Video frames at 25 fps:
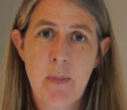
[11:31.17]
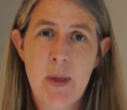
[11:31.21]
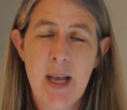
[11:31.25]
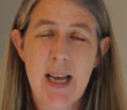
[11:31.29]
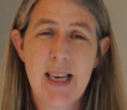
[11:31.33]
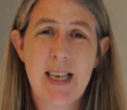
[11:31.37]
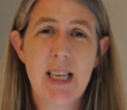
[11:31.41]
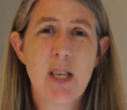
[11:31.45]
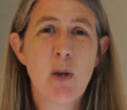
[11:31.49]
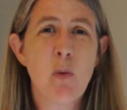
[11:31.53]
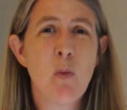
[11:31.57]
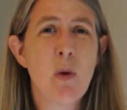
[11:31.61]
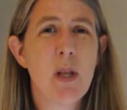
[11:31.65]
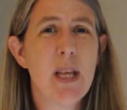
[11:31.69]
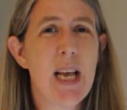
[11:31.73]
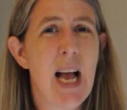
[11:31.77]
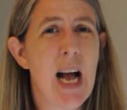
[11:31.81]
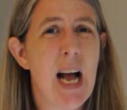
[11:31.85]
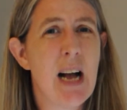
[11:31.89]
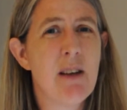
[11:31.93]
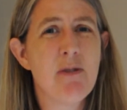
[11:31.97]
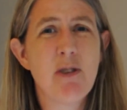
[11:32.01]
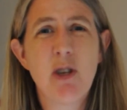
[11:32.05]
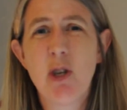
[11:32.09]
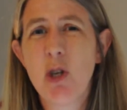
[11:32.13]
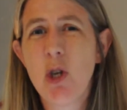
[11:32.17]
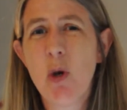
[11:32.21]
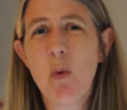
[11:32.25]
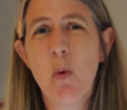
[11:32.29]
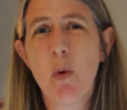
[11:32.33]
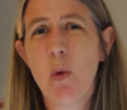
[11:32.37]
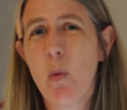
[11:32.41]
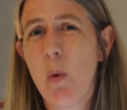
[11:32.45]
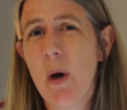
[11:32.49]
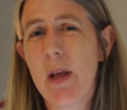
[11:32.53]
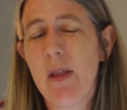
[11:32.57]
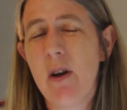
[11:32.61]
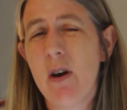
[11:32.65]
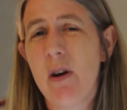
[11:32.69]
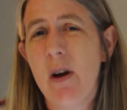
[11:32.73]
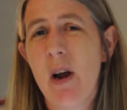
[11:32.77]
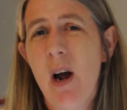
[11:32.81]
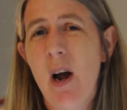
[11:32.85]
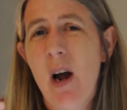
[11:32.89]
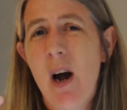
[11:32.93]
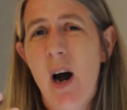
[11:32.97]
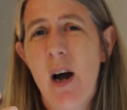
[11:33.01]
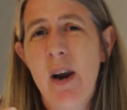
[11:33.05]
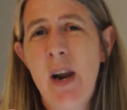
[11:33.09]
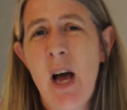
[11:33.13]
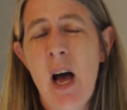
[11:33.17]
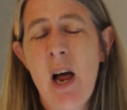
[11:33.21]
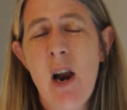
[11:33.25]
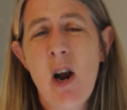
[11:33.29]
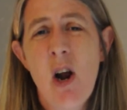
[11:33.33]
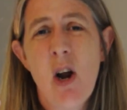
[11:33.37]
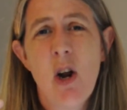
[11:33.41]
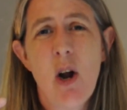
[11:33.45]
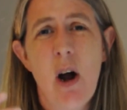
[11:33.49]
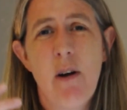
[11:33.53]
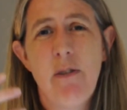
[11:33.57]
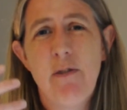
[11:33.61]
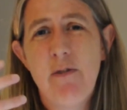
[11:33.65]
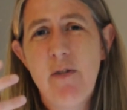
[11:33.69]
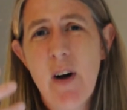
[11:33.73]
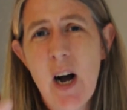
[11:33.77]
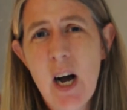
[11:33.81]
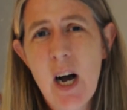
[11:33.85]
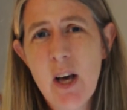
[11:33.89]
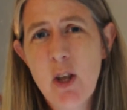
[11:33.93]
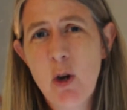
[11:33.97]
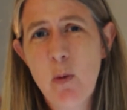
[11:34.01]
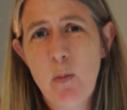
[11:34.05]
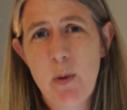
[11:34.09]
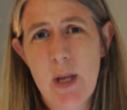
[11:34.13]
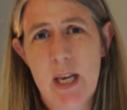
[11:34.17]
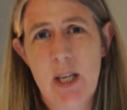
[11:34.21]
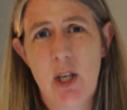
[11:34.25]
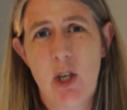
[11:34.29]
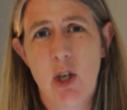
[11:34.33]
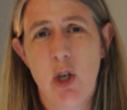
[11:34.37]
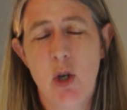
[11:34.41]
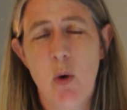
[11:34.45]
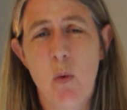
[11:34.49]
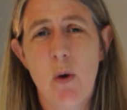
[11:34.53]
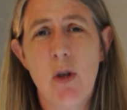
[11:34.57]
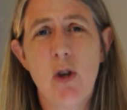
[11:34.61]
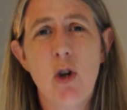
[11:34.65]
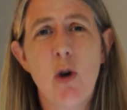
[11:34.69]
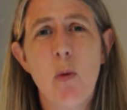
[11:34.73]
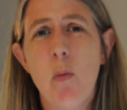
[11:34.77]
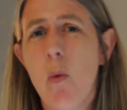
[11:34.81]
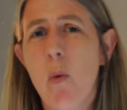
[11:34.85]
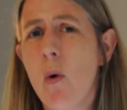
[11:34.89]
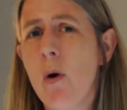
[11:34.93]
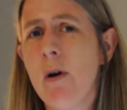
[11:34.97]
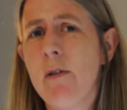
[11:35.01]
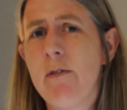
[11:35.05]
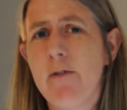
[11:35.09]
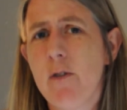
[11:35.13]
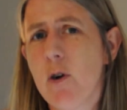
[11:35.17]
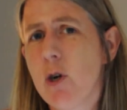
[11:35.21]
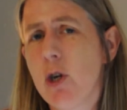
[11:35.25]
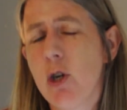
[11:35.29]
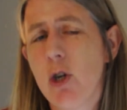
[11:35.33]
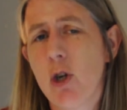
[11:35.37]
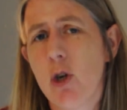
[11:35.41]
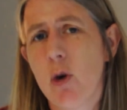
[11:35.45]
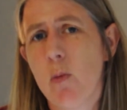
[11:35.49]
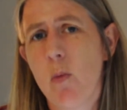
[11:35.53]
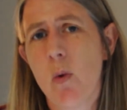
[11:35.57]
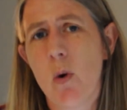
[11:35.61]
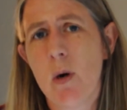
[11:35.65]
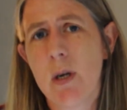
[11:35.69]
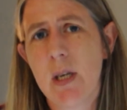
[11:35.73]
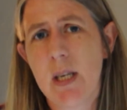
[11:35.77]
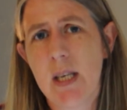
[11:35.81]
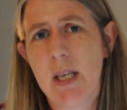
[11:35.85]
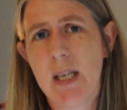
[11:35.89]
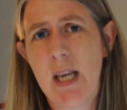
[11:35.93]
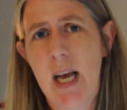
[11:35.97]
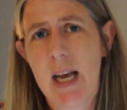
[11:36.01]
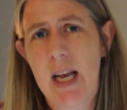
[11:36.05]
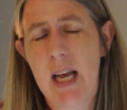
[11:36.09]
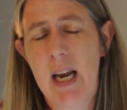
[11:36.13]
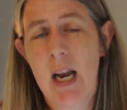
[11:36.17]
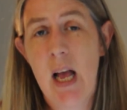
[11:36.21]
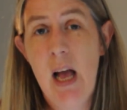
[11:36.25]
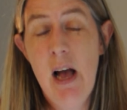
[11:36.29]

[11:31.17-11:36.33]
It doesn't really have to do with whether or not a father blesses you, whether you're born first or you're born second.